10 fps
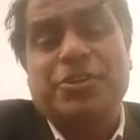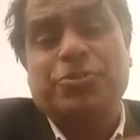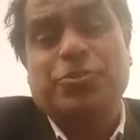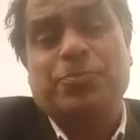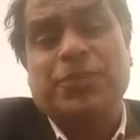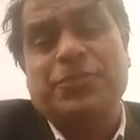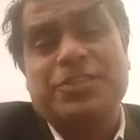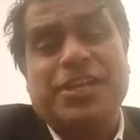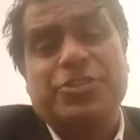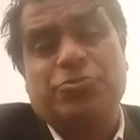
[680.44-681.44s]
your
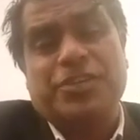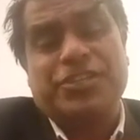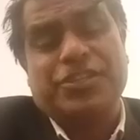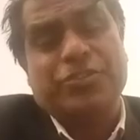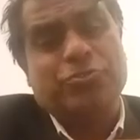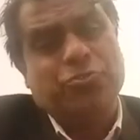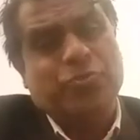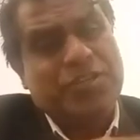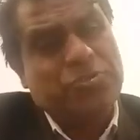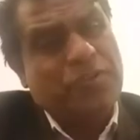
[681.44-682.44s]
previous education you
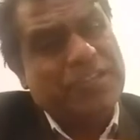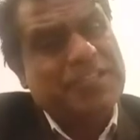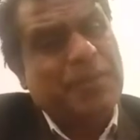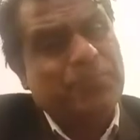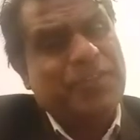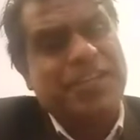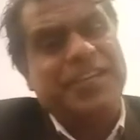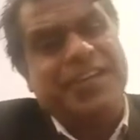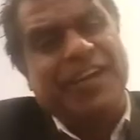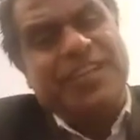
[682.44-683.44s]
was doing something
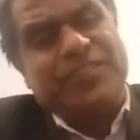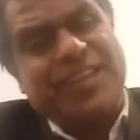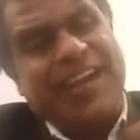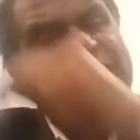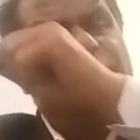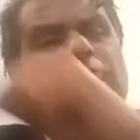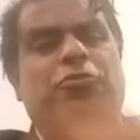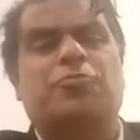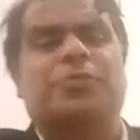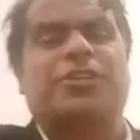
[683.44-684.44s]
regarding that in your
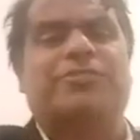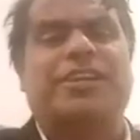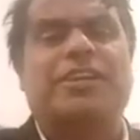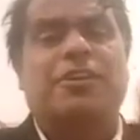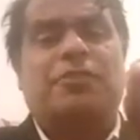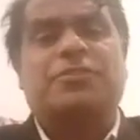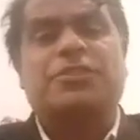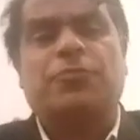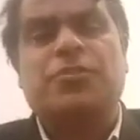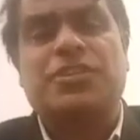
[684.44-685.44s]
home country.
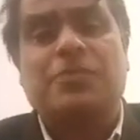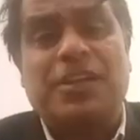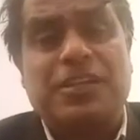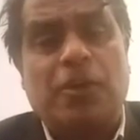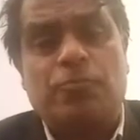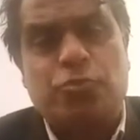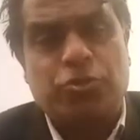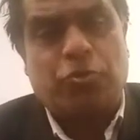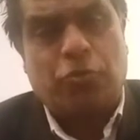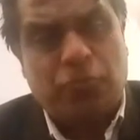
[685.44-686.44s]
Visa officer will come to
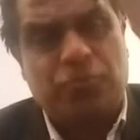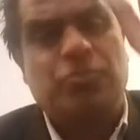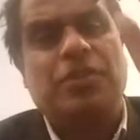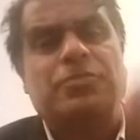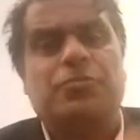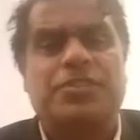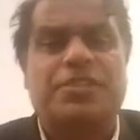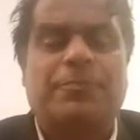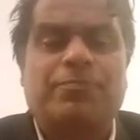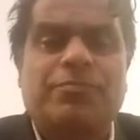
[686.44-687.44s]
your home to give you visa.